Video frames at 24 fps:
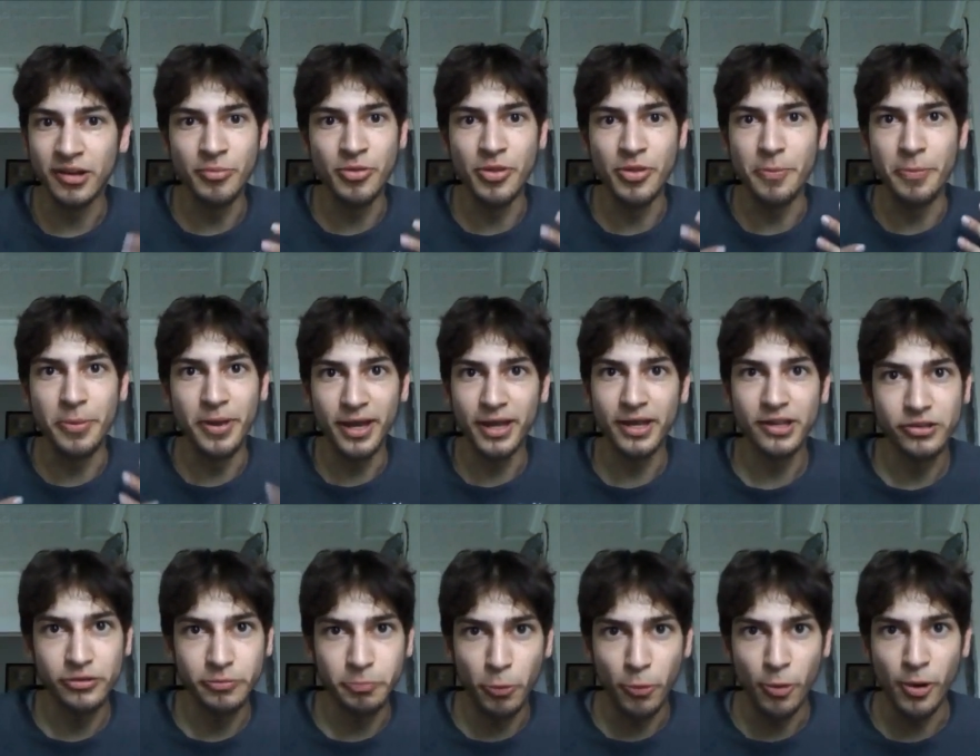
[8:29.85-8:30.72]
some of the
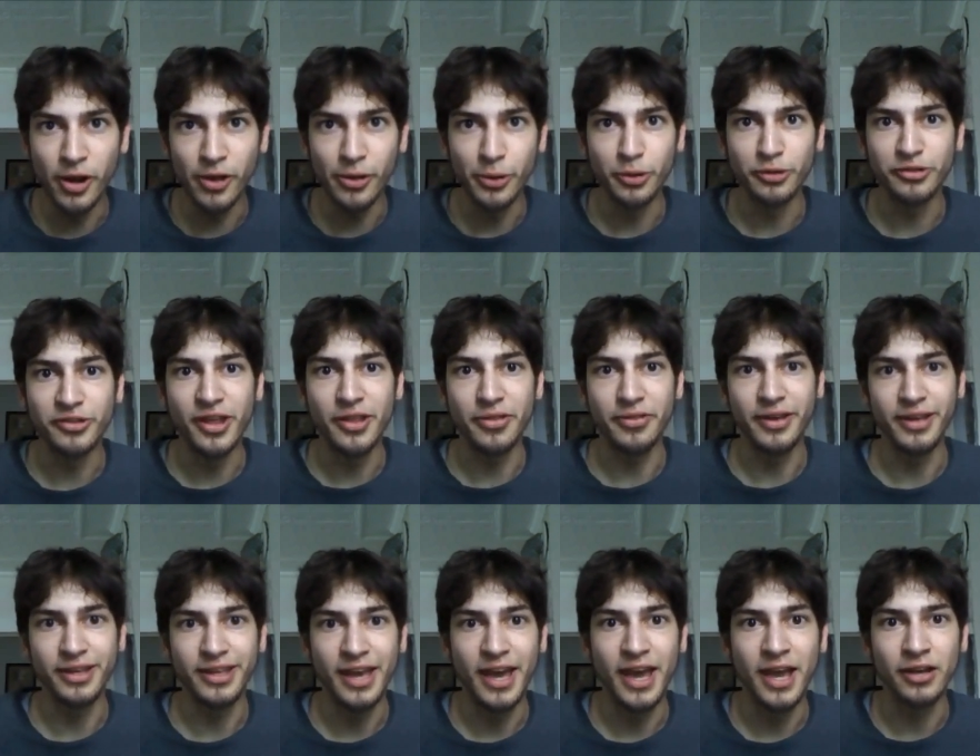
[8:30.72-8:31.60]
biggest spoilers that
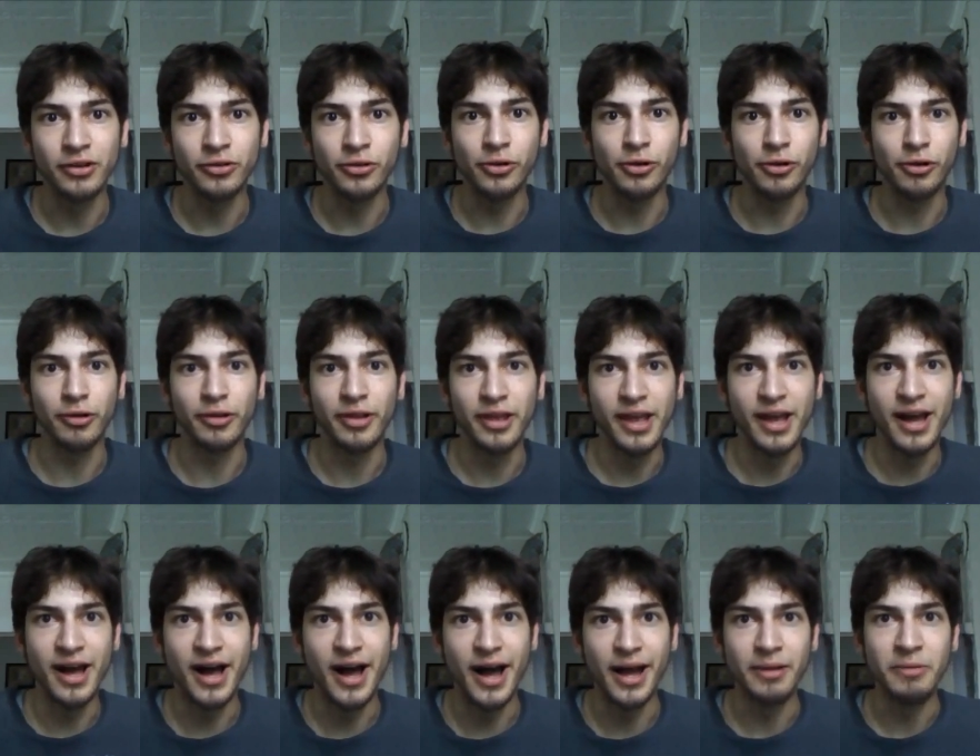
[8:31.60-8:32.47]
they can
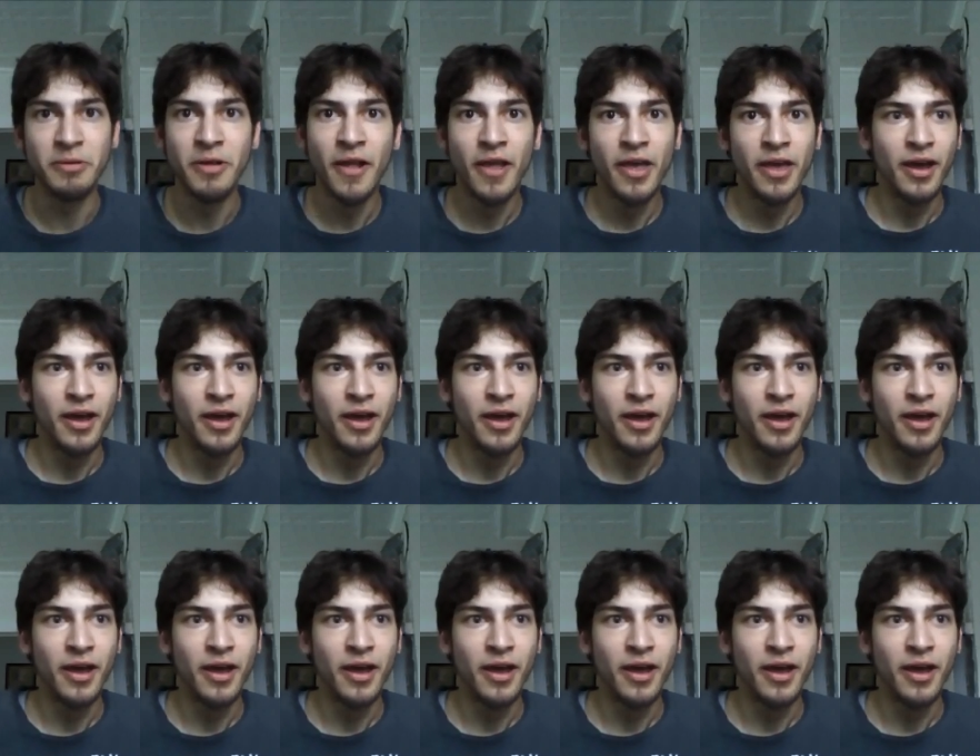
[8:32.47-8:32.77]
early on.